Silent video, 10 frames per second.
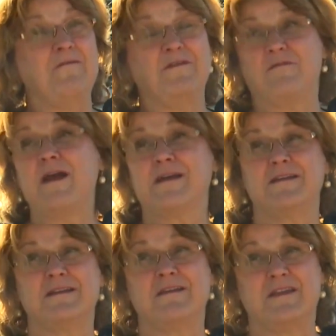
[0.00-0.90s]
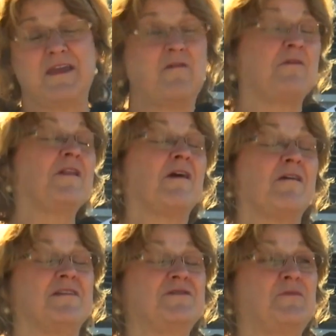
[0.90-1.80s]
Reckon that they really
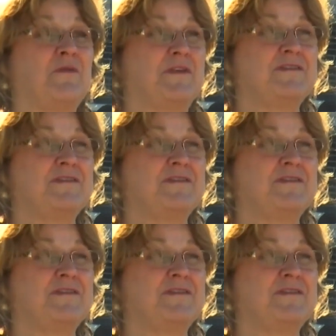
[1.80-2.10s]
ought to do it pretty